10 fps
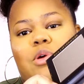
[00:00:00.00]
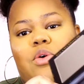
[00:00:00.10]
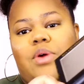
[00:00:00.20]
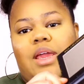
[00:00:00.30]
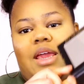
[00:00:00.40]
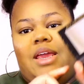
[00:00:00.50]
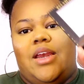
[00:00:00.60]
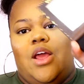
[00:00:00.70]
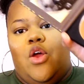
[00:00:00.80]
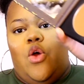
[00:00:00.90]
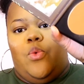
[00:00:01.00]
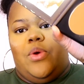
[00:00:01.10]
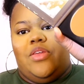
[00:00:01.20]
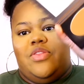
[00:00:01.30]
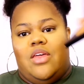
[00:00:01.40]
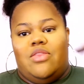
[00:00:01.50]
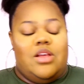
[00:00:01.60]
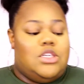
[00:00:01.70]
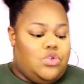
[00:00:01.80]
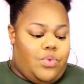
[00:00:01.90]
going in with
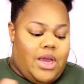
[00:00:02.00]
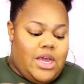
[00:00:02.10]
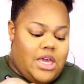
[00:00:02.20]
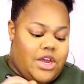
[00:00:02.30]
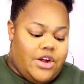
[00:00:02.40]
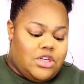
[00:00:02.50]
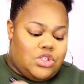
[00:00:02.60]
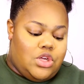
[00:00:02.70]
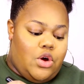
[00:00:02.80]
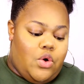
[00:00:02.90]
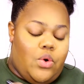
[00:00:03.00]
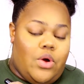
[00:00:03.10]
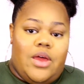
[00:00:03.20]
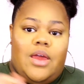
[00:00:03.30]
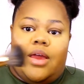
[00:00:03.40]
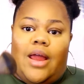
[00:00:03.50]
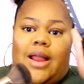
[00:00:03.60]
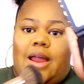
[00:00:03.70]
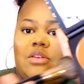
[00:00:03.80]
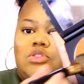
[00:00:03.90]
this right here. So I
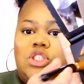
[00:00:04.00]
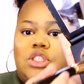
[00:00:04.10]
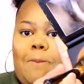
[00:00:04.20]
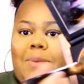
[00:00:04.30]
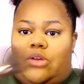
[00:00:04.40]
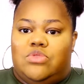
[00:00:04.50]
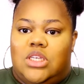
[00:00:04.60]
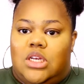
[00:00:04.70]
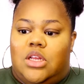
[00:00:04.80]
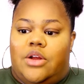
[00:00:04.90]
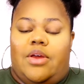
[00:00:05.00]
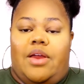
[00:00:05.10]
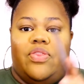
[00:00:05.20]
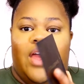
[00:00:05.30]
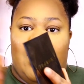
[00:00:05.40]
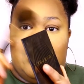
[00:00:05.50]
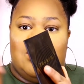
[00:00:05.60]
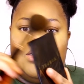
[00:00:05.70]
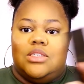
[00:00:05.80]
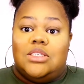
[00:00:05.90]
kind of just bounce it in there like that.
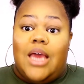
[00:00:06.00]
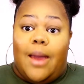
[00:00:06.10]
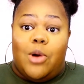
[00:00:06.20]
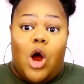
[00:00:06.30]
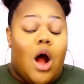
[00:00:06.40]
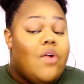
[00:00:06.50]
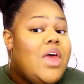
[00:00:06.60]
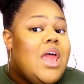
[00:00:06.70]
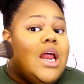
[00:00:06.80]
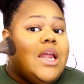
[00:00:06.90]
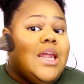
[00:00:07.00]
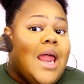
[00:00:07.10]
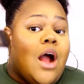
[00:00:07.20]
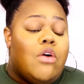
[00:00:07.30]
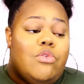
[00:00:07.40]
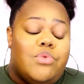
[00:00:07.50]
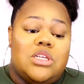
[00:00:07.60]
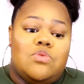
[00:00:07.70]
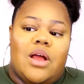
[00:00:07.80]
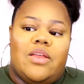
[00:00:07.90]
Tap off. Now the
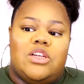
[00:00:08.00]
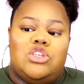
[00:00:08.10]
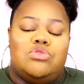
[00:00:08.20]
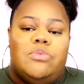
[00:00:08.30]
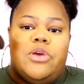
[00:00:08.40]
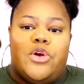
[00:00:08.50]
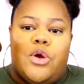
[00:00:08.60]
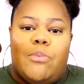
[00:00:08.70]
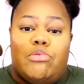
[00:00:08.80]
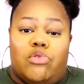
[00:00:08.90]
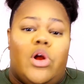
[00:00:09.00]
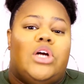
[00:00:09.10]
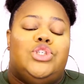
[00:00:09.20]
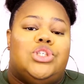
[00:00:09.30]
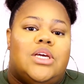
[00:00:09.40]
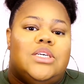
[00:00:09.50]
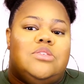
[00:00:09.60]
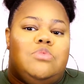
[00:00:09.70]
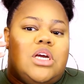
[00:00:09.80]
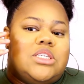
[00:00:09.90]
reason why I like to use a bigger brush
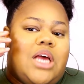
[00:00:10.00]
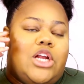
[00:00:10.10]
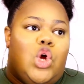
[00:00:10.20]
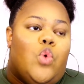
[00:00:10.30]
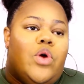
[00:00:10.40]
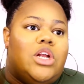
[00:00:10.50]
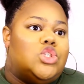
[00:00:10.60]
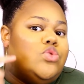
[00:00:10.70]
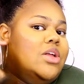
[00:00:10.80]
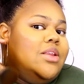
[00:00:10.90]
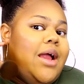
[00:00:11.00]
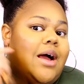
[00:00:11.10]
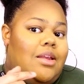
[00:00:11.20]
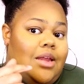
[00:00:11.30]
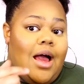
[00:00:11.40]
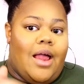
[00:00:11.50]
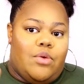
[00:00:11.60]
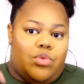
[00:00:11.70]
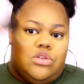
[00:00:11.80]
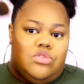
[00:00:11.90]
is because I don't want it to look like a
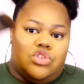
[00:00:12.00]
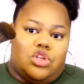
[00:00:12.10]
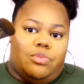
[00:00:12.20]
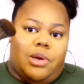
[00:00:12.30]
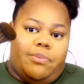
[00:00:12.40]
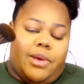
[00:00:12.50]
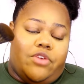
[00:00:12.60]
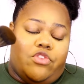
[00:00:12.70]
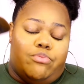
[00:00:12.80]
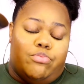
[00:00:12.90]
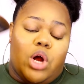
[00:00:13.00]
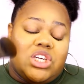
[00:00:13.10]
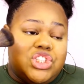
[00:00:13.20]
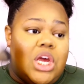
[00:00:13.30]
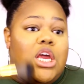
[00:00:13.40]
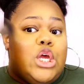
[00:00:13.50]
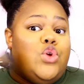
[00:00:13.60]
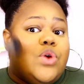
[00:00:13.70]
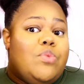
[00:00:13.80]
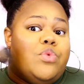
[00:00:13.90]
line. When you use a little bit big of a brush,
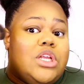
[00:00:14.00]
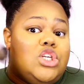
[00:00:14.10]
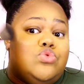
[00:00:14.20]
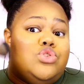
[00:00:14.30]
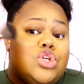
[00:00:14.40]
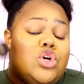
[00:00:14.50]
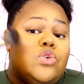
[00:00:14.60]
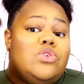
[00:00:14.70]
you can really do circles